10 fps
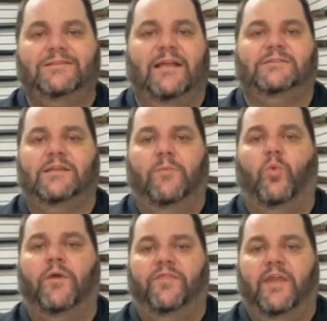that's the number
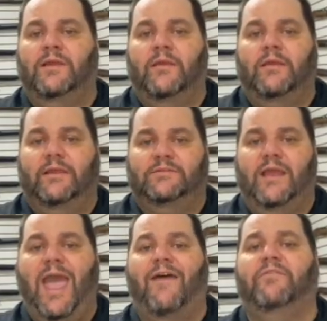one thing, is
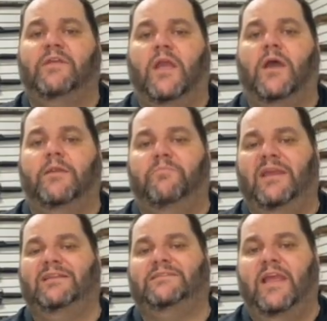having the gun and
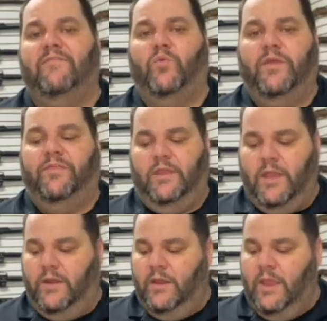being safe with the gun.